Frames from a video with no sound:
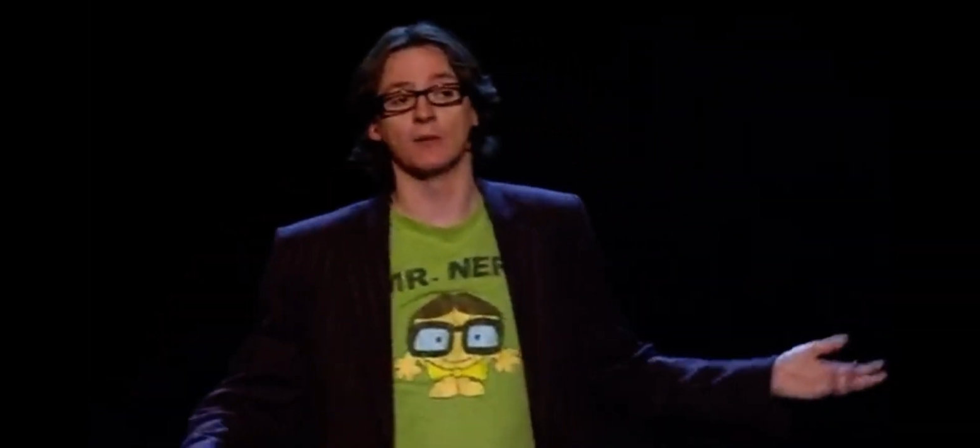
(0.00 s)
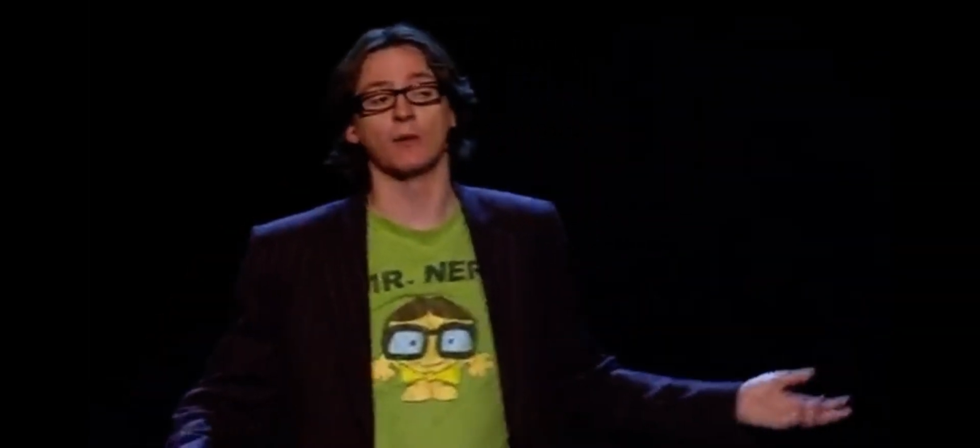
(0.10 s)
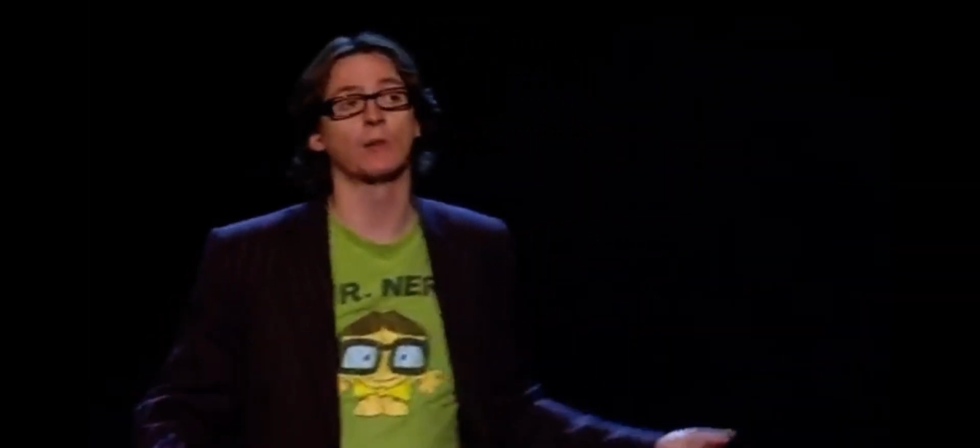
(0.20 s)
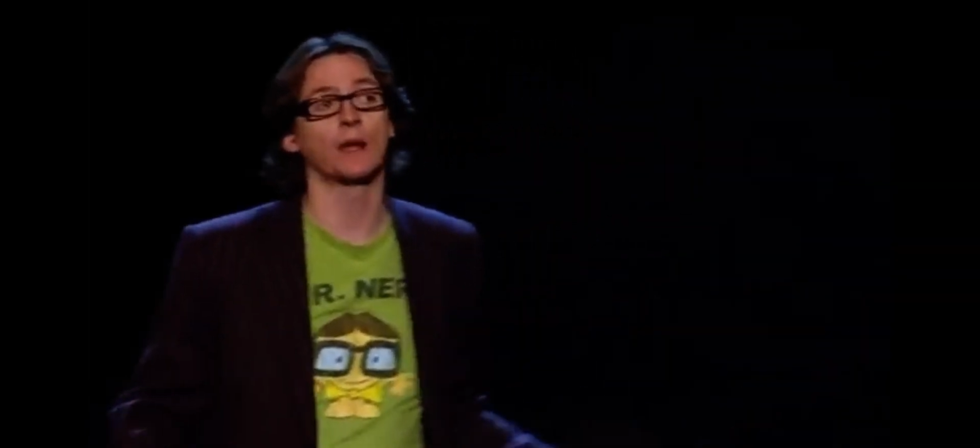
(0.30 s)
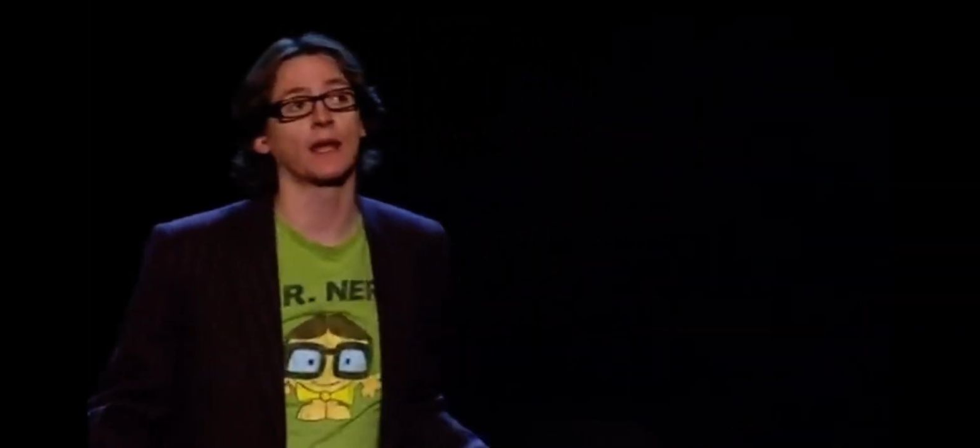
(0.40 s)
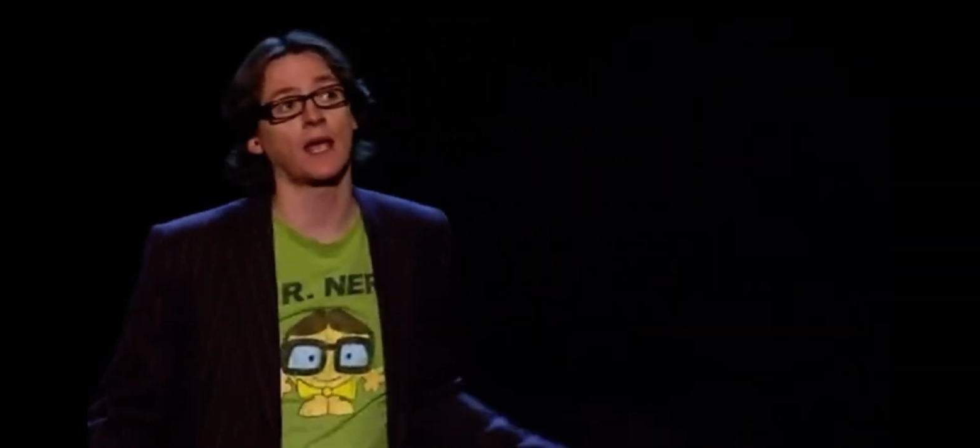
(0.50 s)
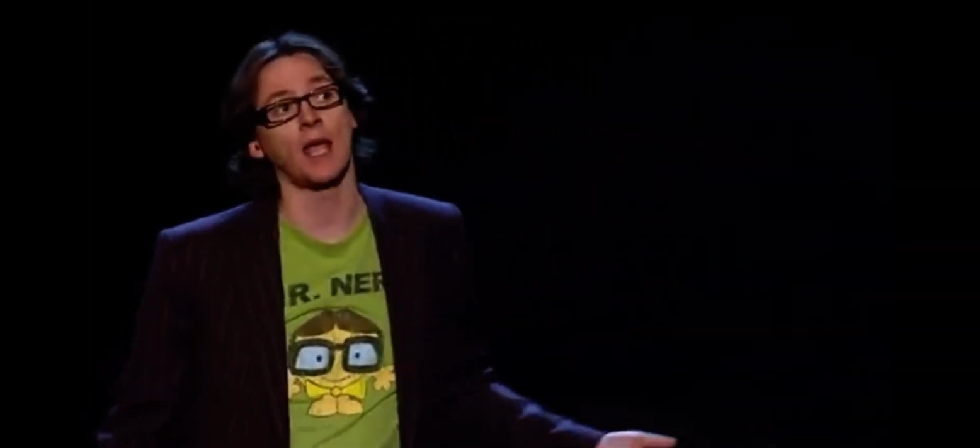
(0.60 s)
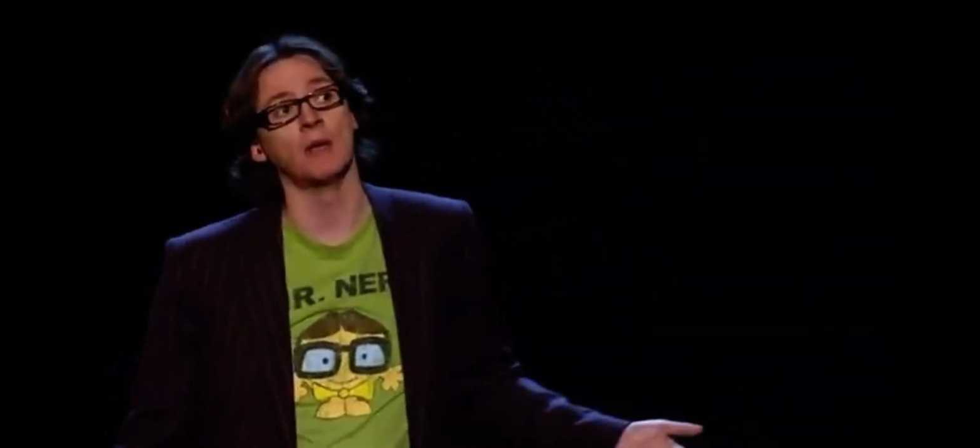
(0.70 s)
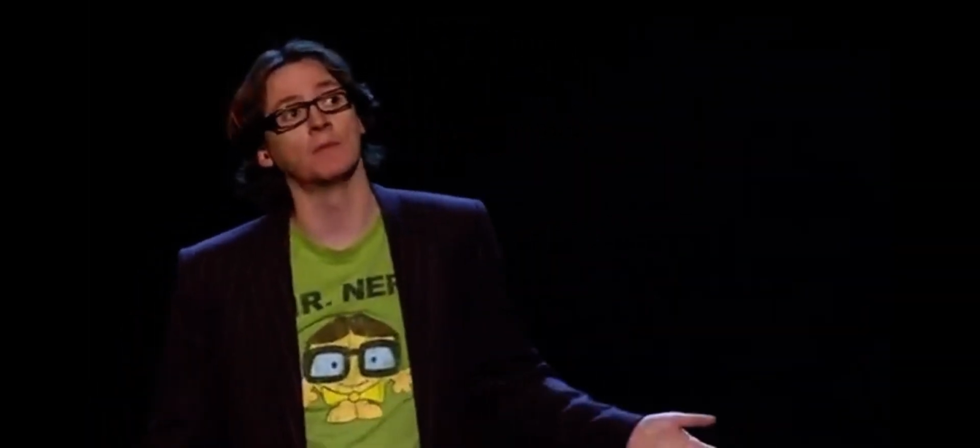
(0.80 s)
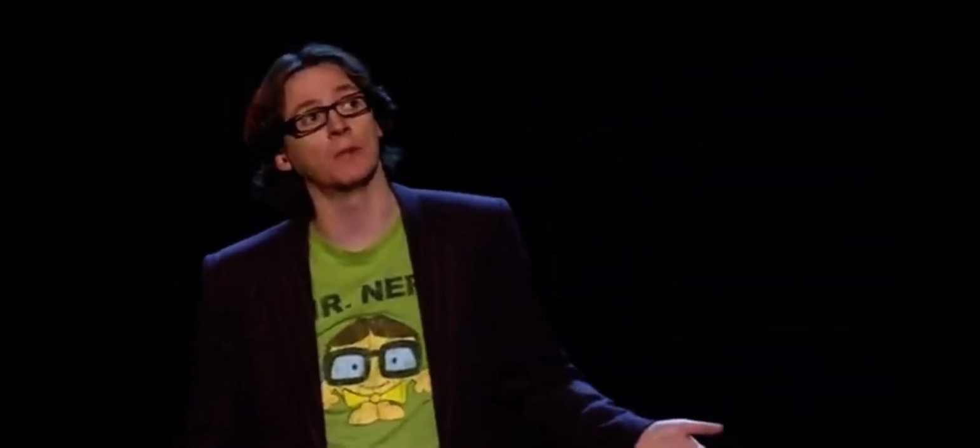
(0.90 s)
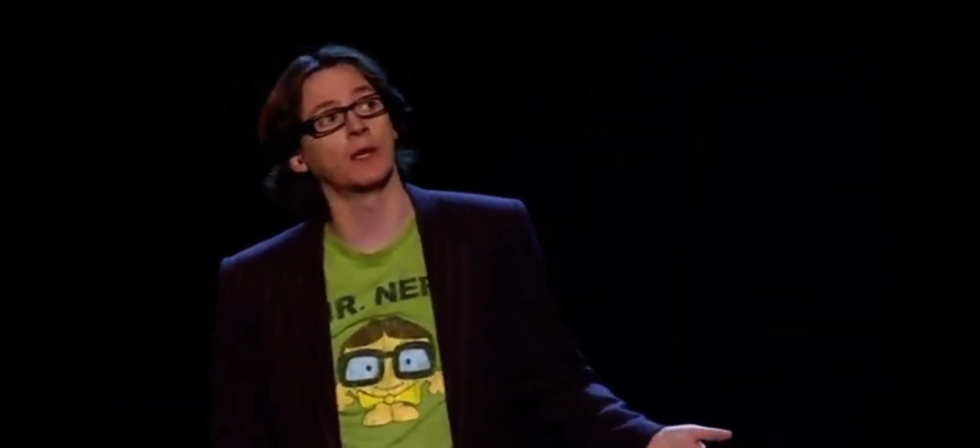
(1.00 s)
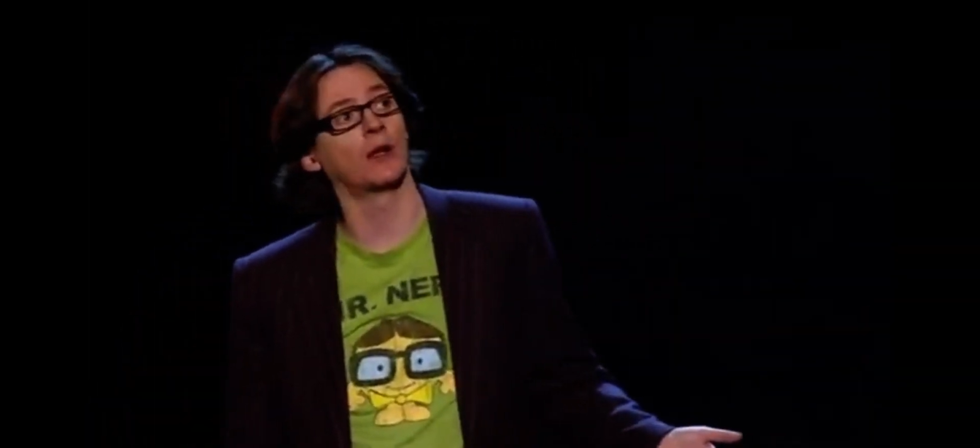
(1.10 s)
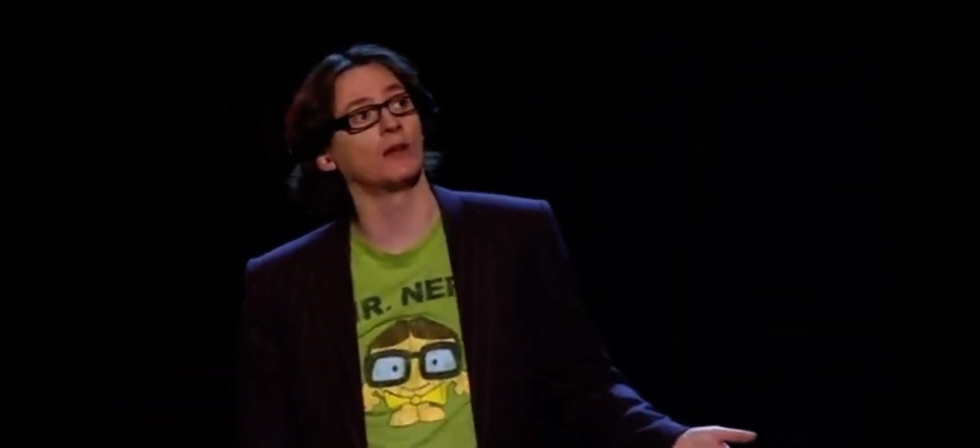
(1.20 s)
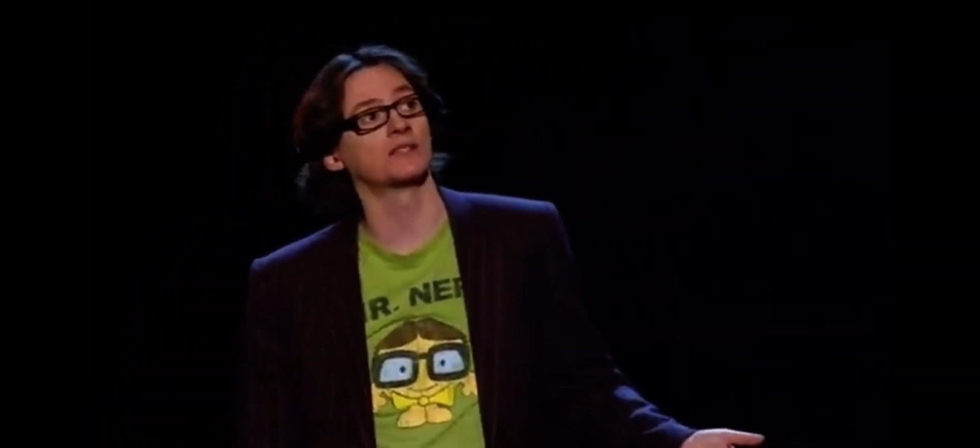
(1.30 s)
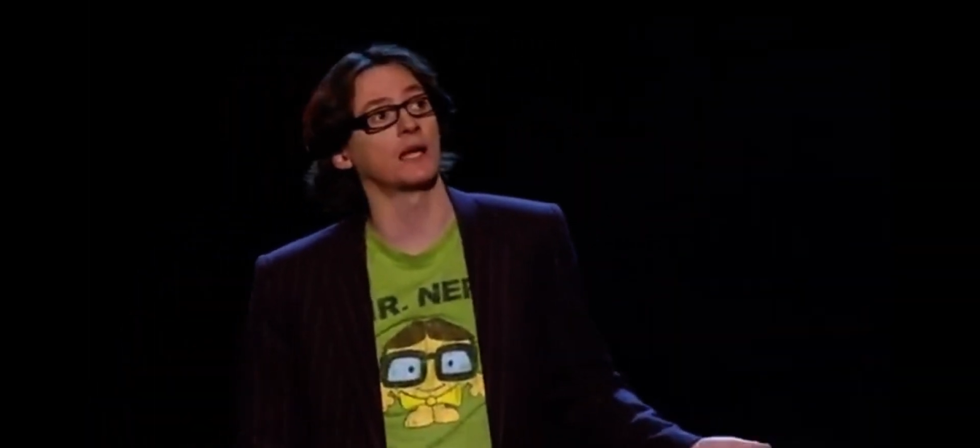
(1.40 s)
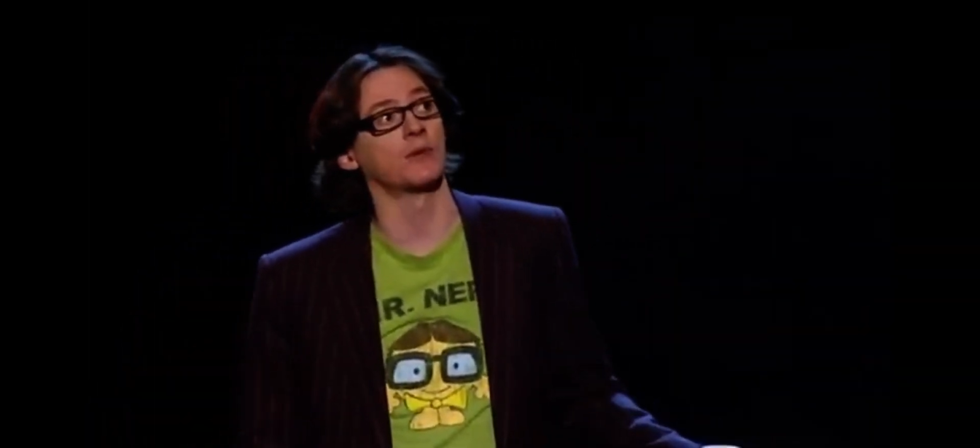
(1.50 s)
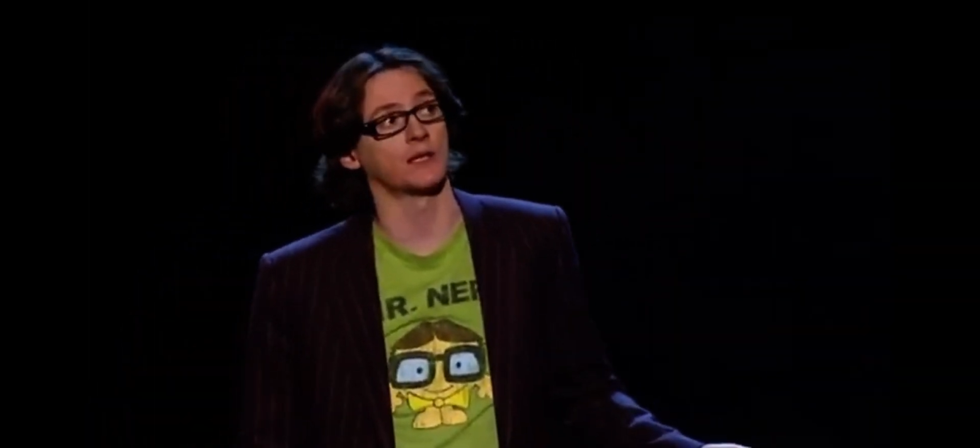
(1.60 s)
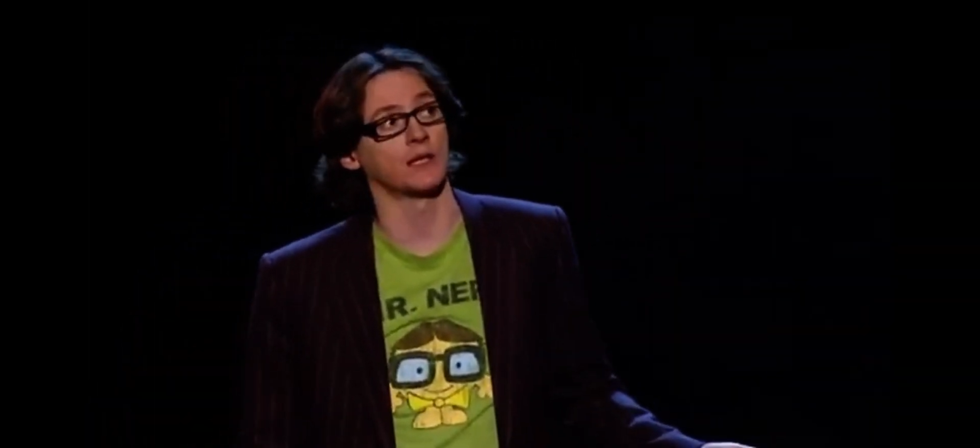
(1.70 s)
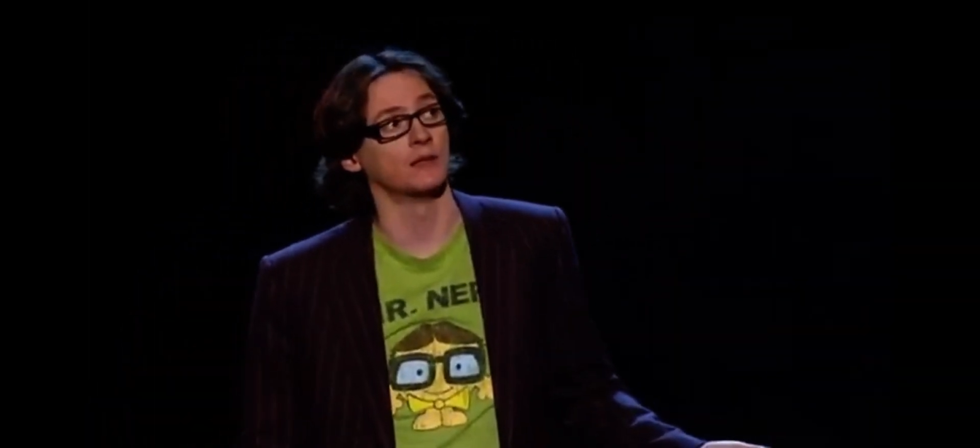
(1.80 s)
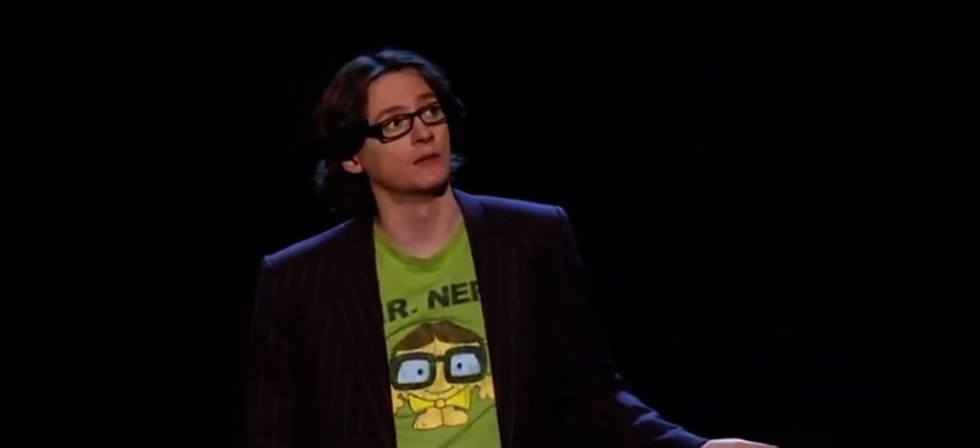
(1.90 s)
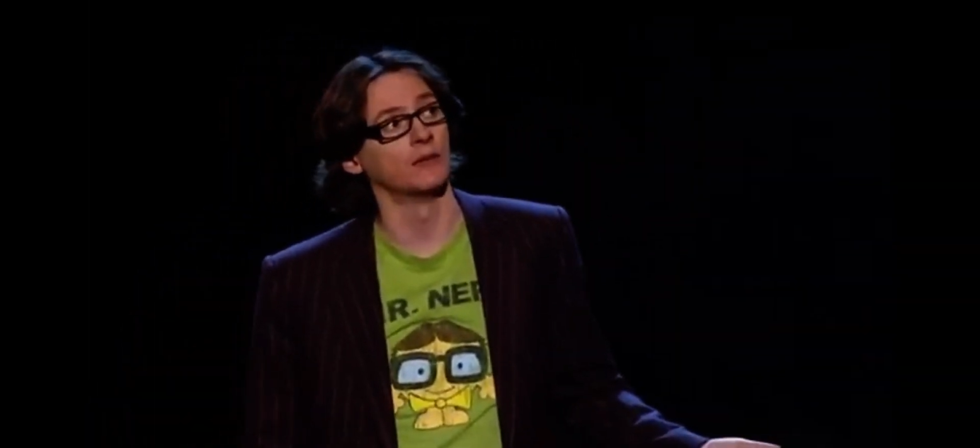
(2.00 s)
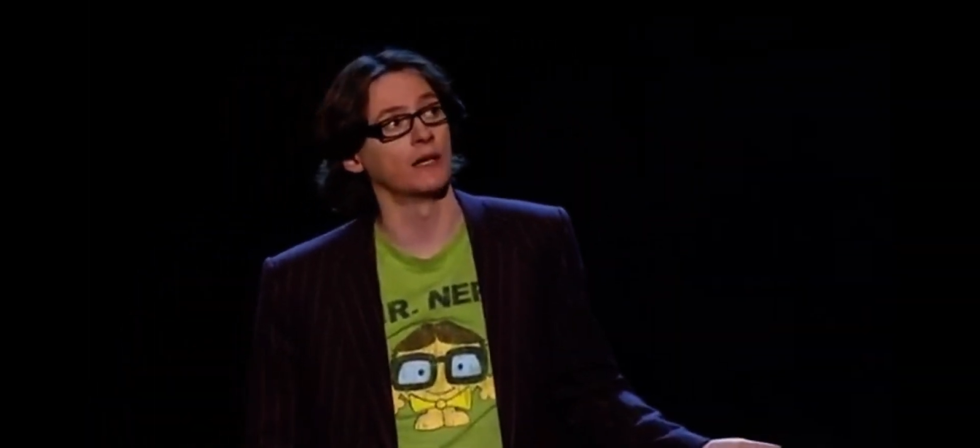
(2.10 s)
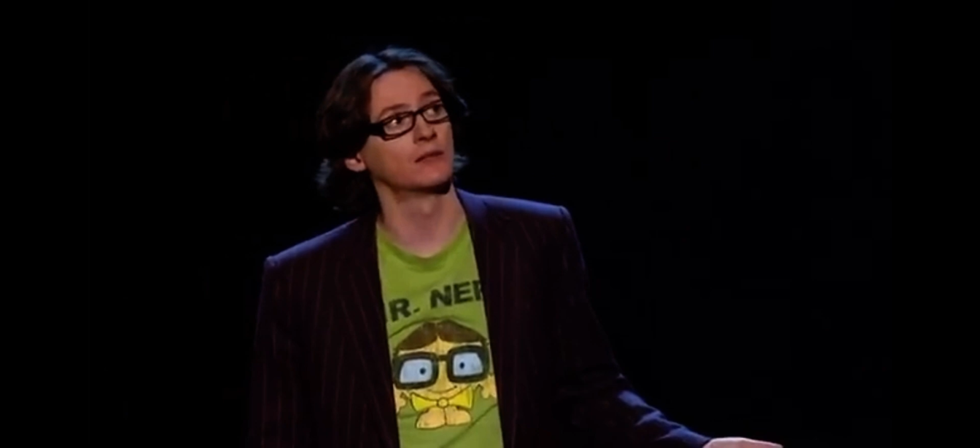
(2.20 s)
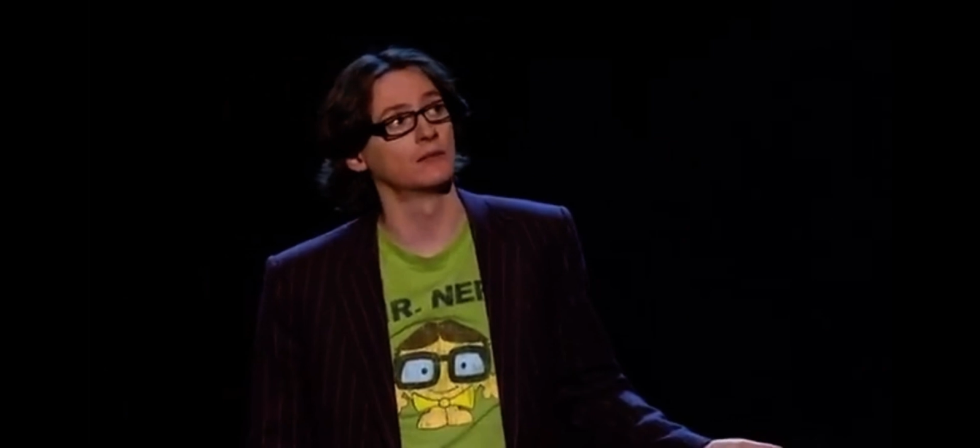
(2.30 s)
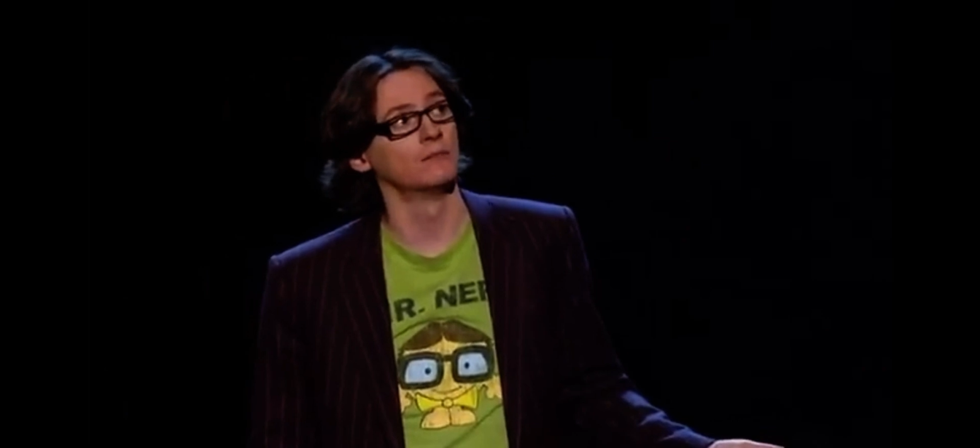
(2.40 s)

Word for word: we were playing a game that we call celebrity, right?